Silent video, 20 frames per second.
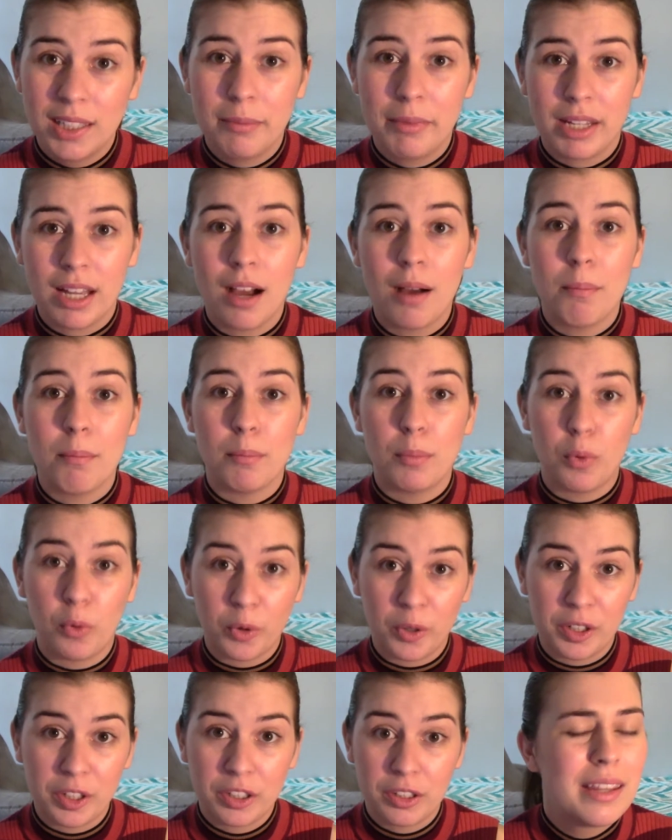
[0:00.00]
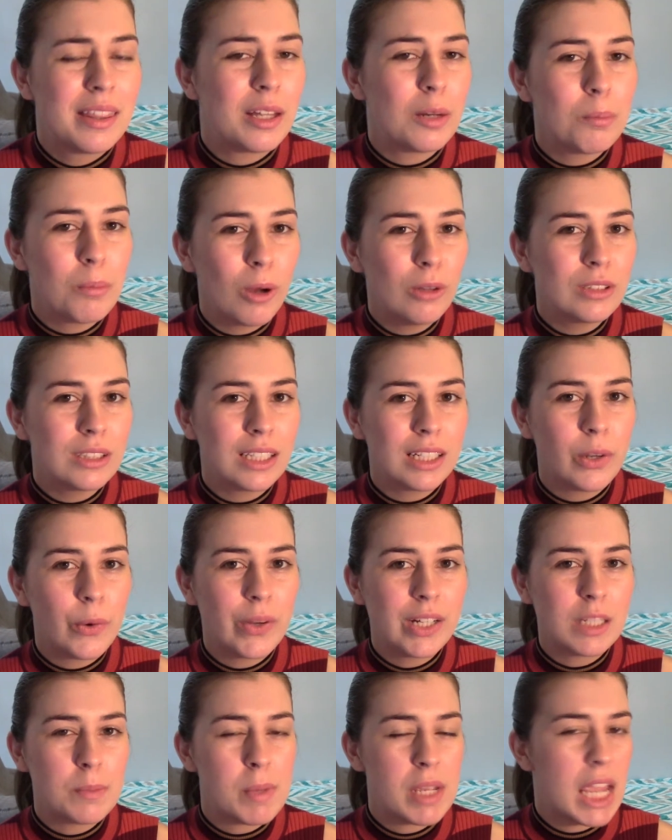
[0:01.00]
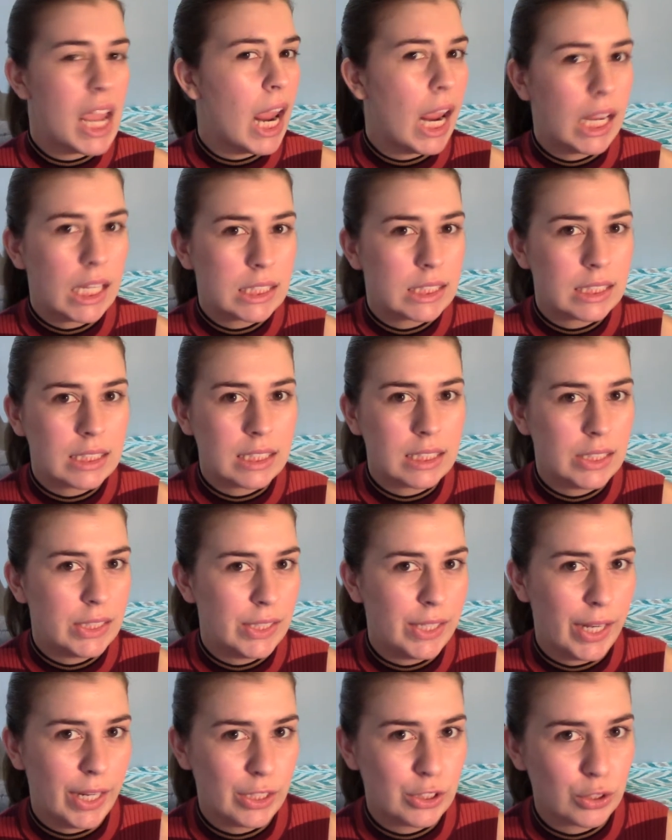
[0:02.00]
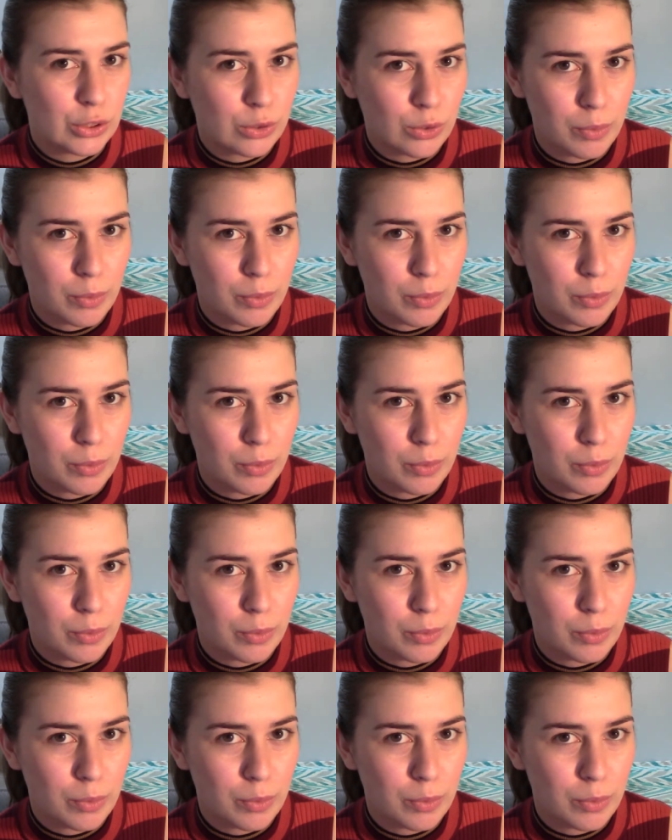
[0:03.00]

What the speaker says: become bored. They're mostly going to be angsty teenagers,